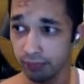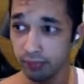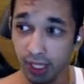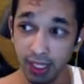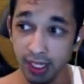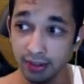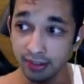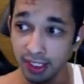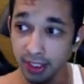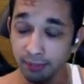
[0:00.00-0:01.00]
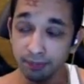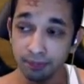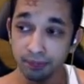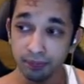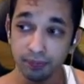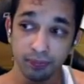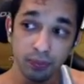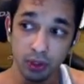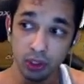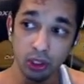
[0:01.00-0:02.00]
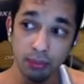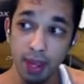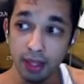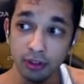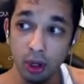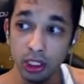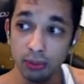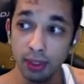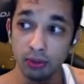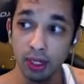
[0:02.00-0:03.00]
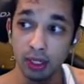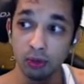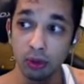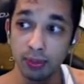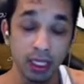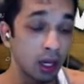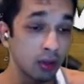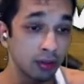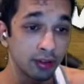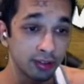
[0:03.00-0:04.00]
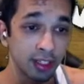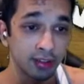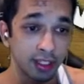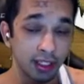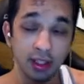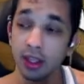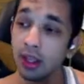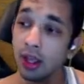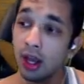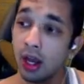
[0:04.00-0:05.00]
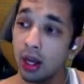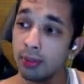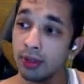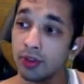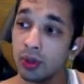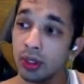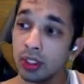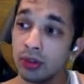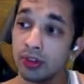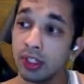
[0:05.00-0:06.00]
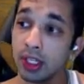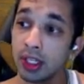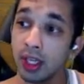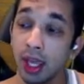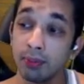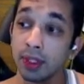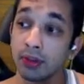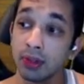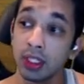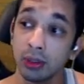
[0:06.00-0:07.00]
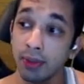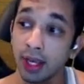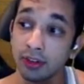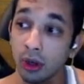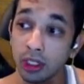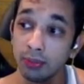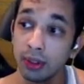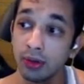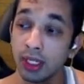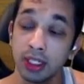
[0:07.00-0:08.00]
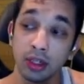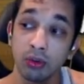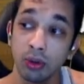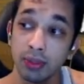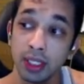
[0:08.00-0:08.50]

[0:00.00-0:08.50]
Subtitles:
AAC, your max audio bitrate will be 160. If you are using MP3, your max audio bitrate here will be